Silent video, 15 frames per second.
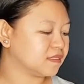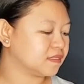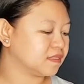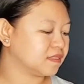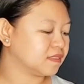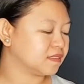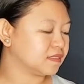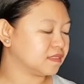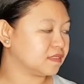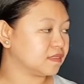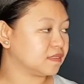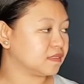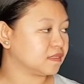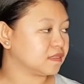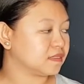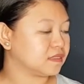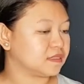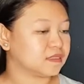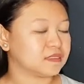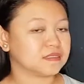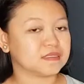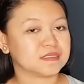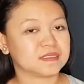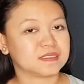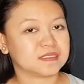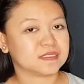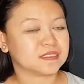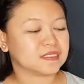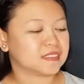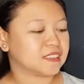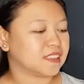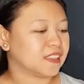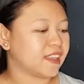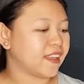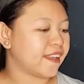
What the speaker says: The person shown says nothing.